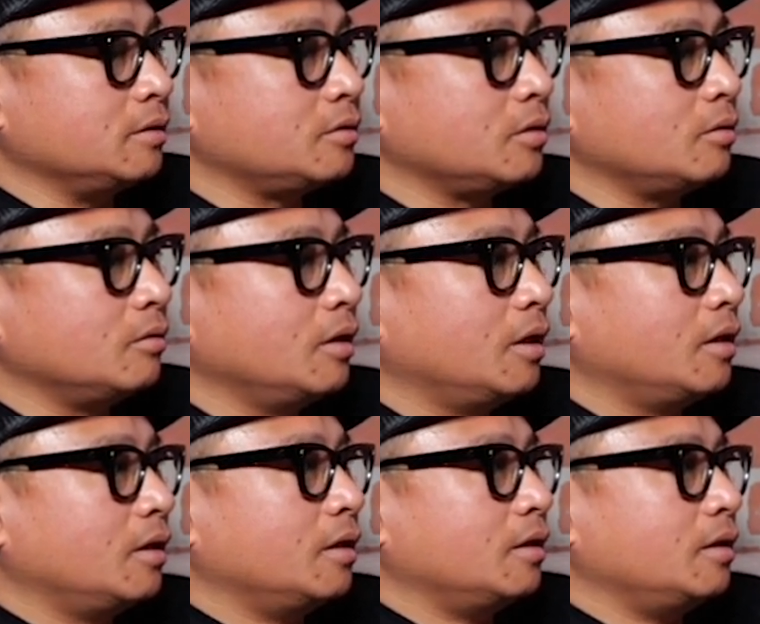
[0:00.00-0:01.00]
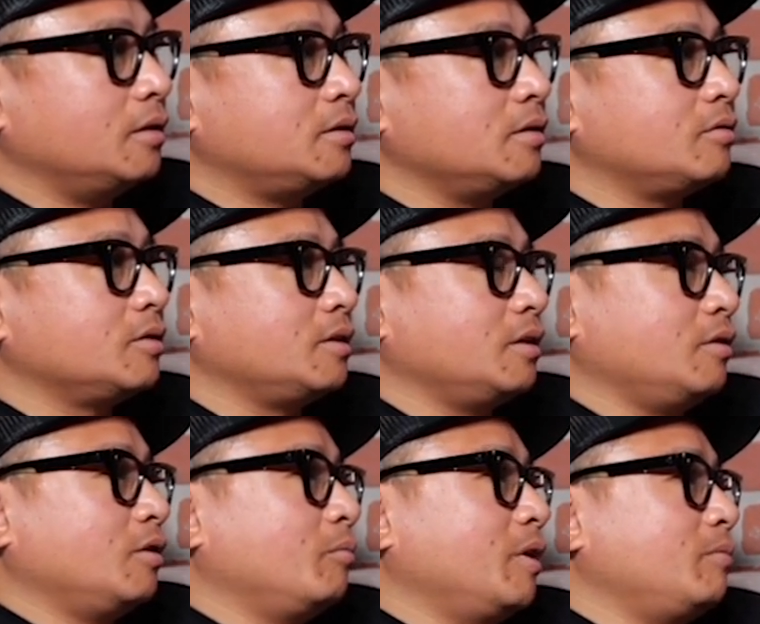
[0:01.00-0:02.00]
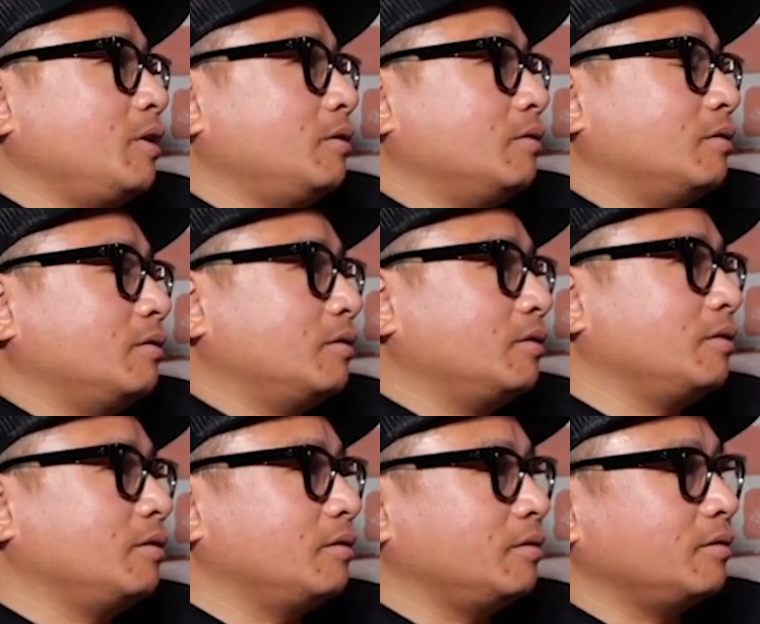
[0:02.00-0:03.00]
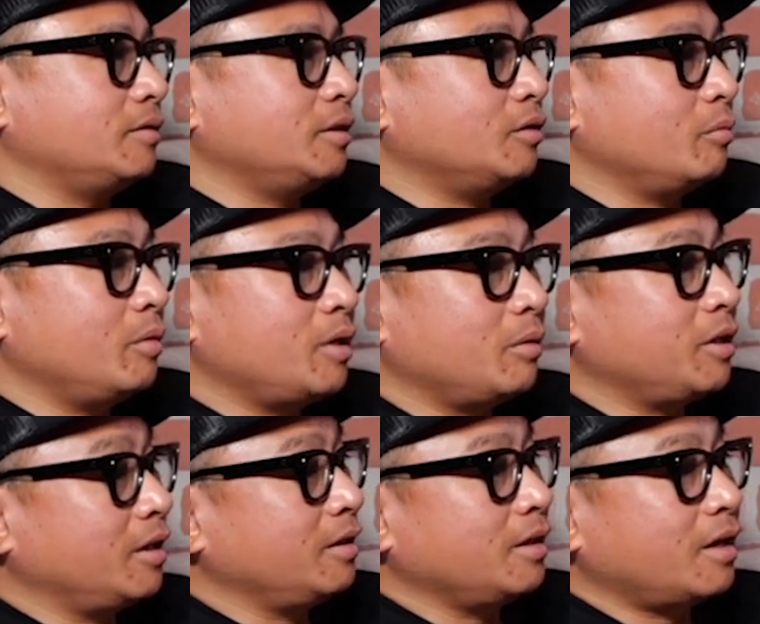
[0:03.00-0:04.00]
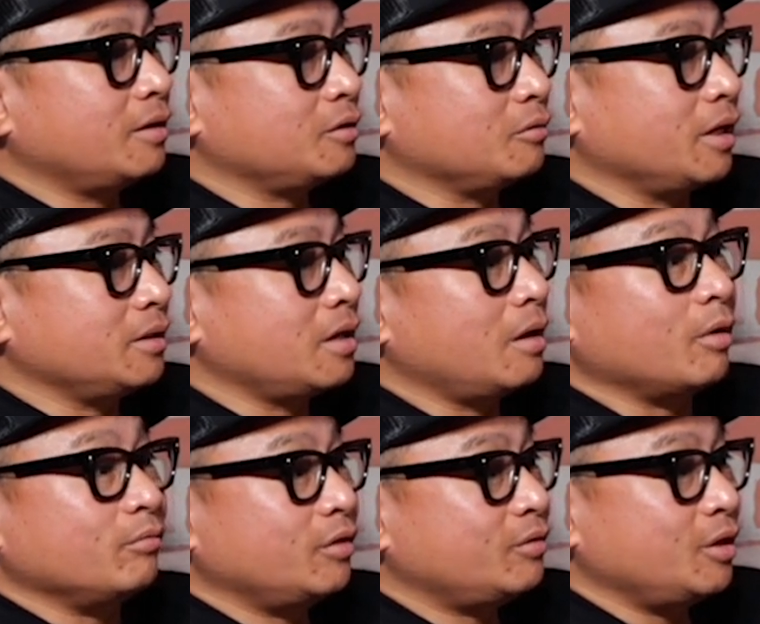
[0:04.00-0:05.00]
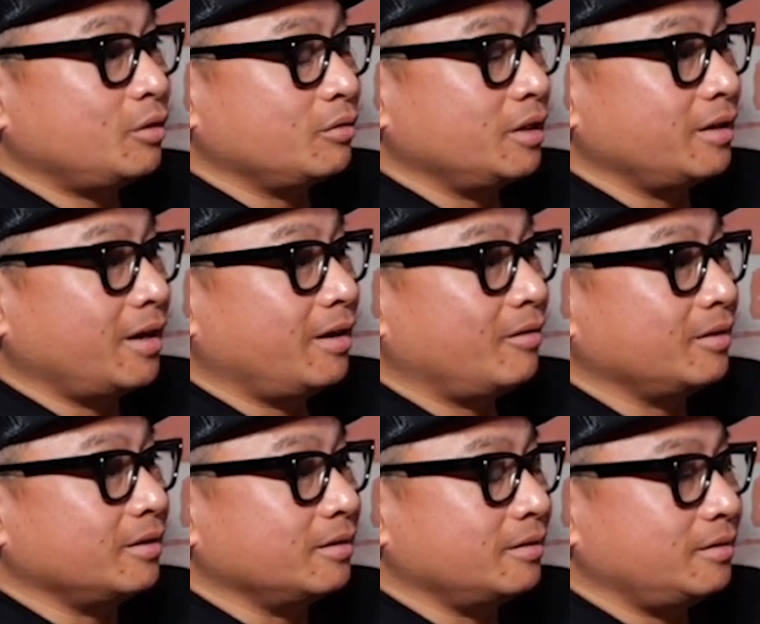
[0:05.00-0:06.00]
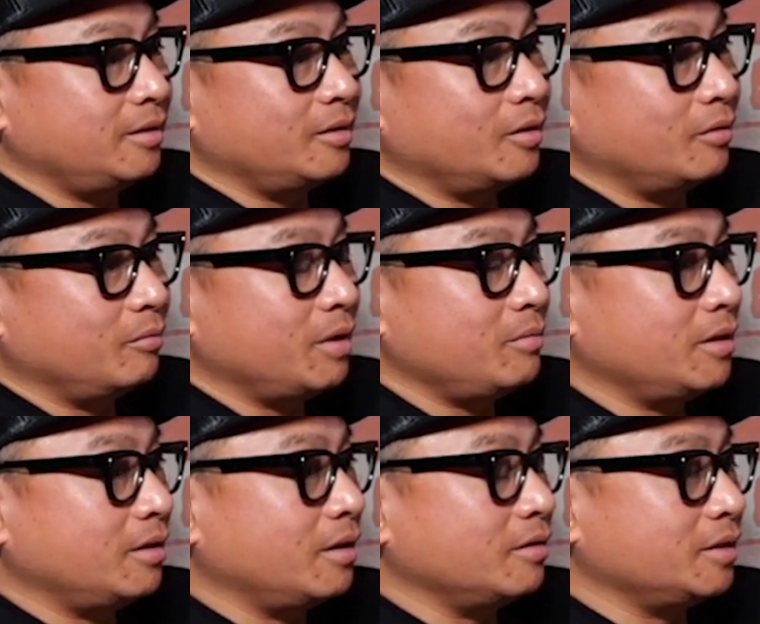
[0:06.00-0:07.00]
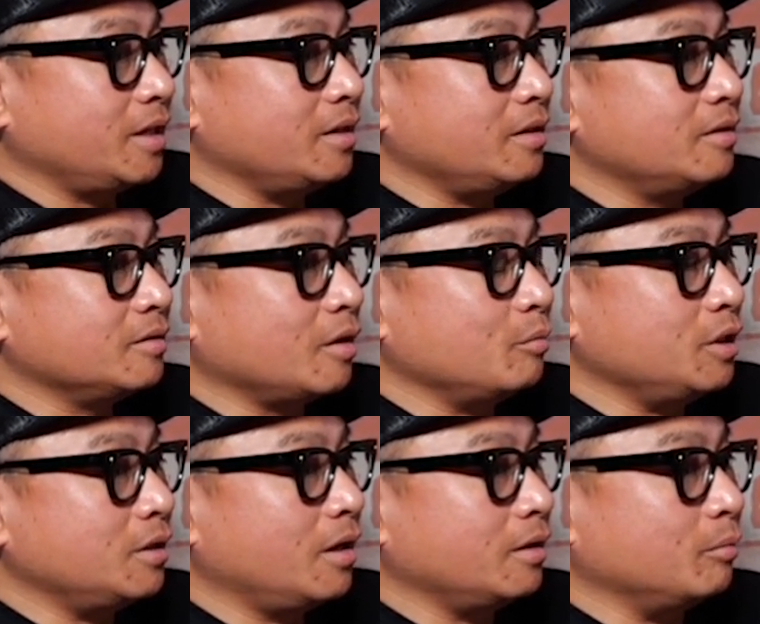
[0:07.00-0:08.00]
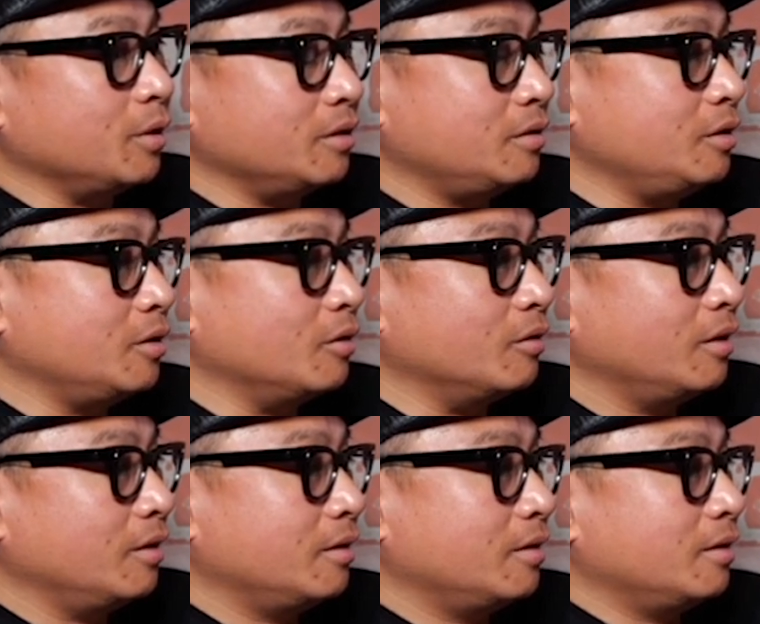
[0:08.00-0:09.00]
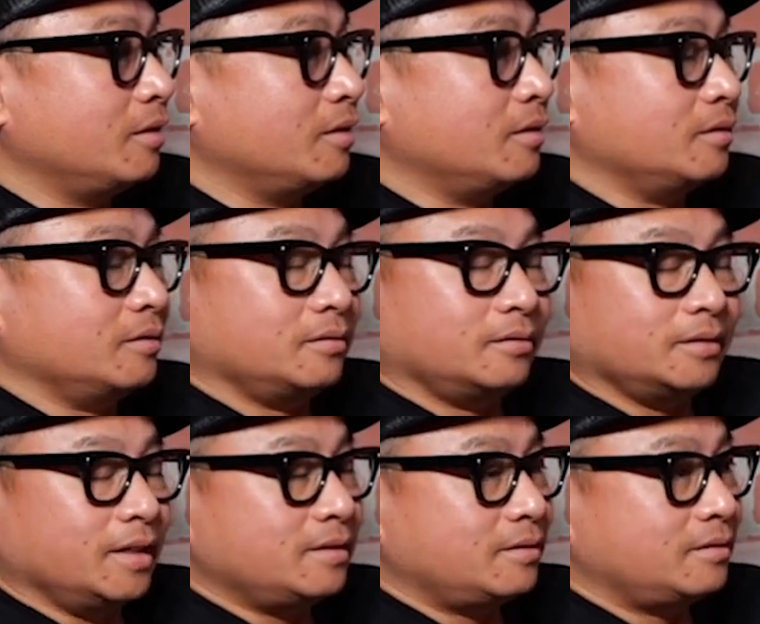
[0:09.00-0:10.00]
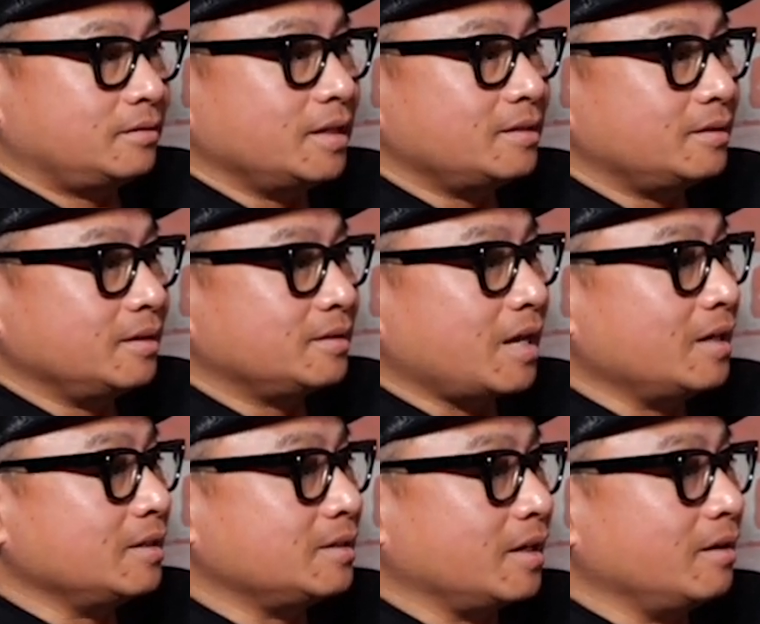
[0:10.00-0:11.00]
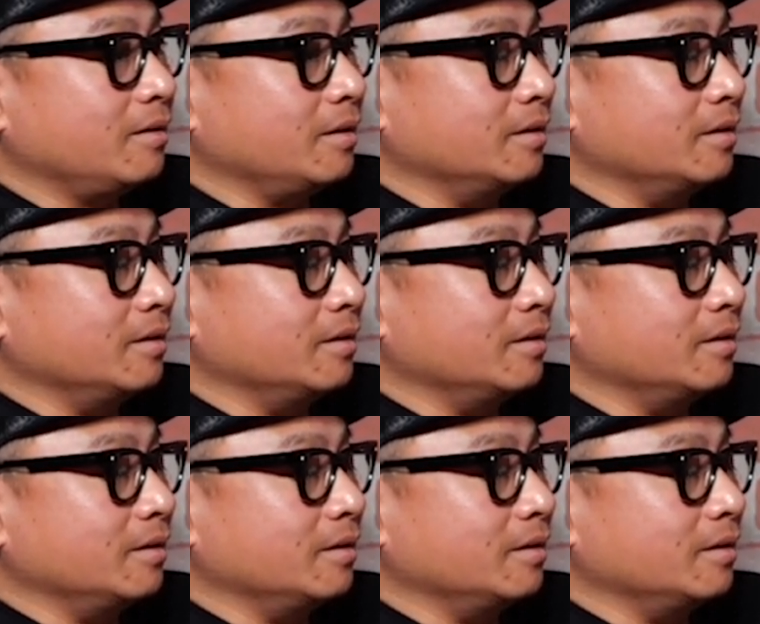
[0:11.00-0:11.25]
So it's interesting, you know, maybe I'm getting out at the right time. I'm 53 now, and you know, maybe in another 10 years I'll be done. But you know, it's kind of scary.